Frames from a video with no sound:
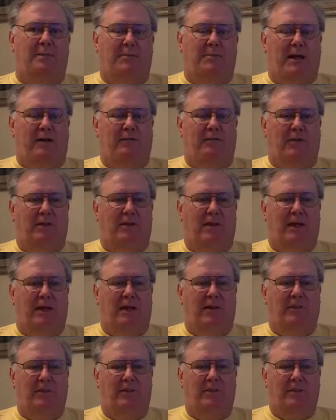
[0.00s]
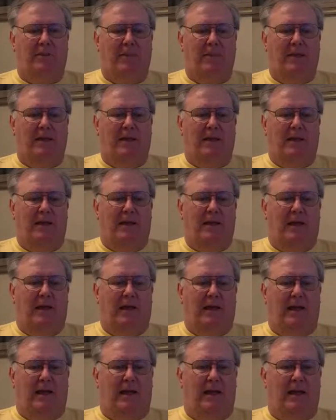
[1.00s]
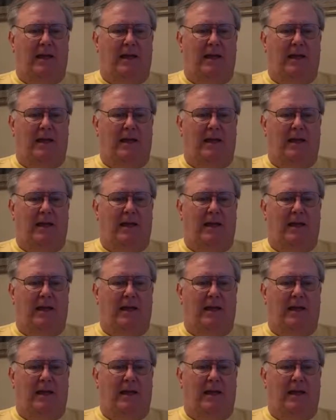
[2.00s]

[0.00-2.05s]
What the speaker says: everything. And